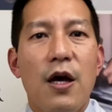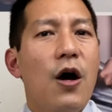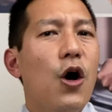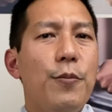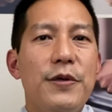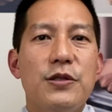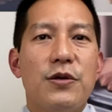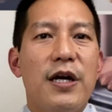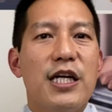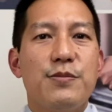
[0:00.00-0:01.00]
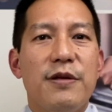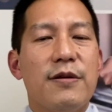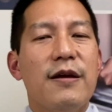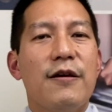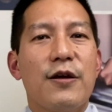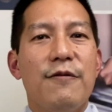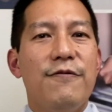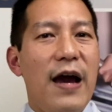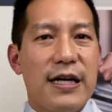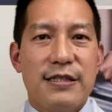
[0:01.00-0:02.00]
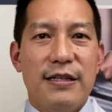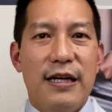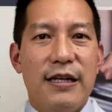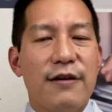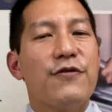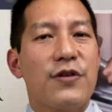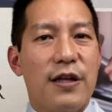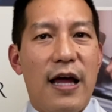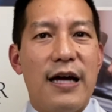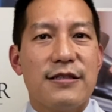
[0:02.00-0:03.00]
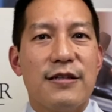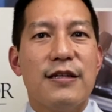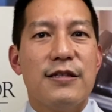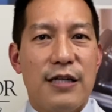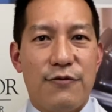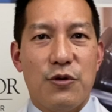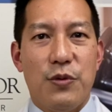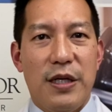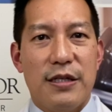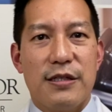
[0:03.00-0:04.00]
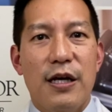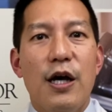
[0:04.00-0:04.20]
Open Door has been vaccinating for the last several weeks.